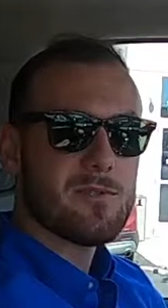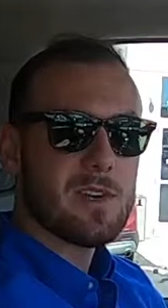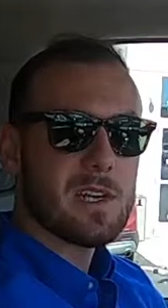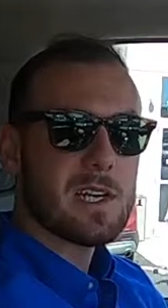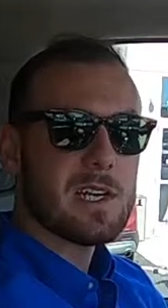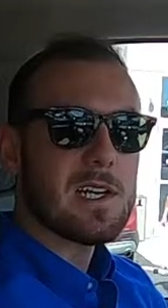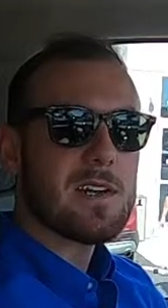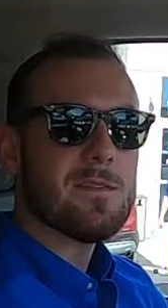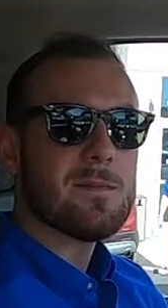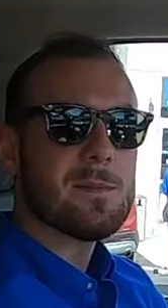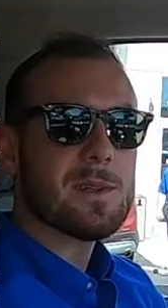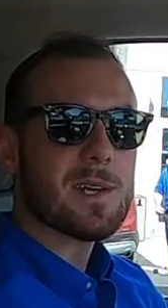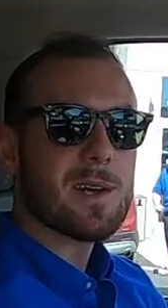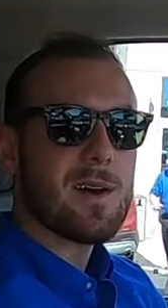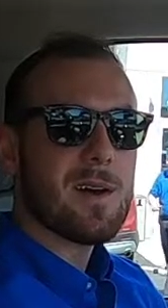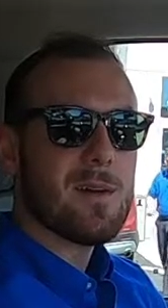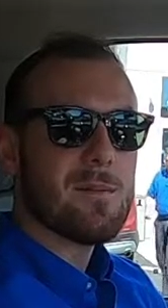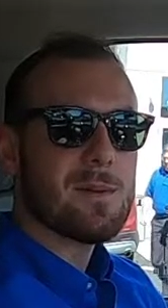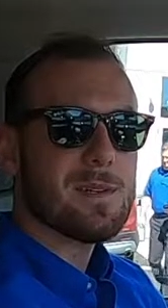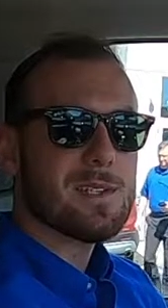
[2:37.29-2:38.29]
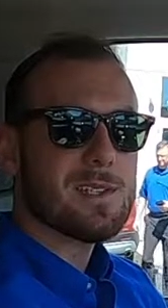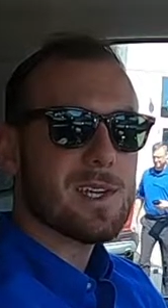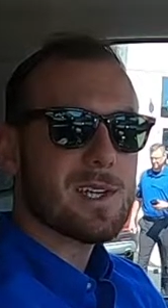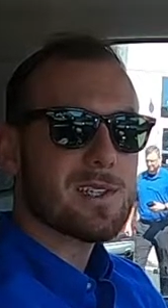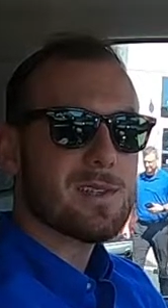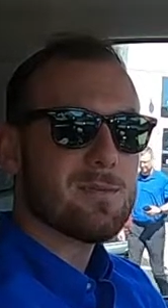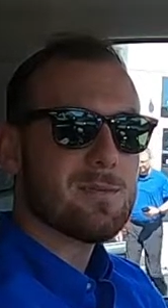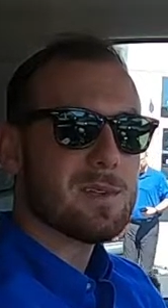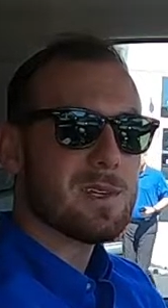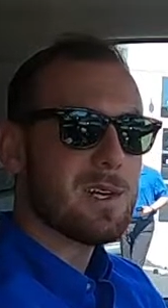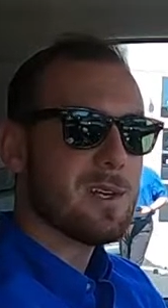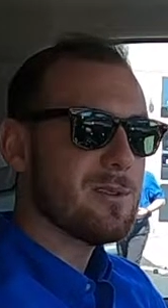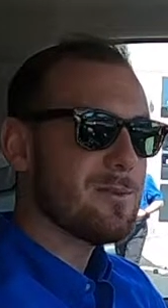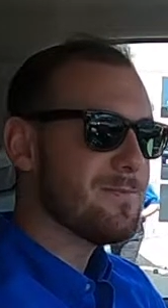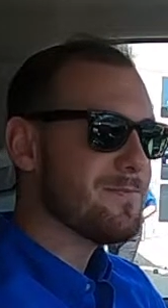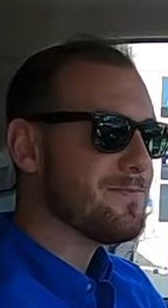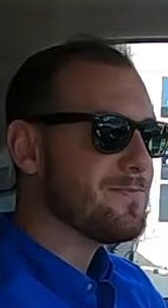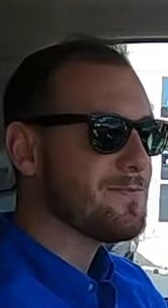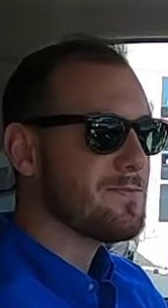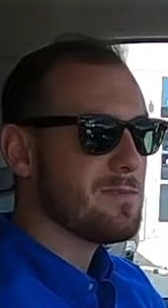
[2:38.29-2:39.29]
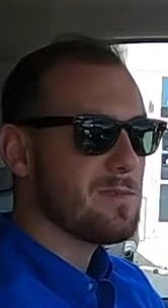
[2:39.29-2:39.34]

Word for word: free to leave them in the comments section below.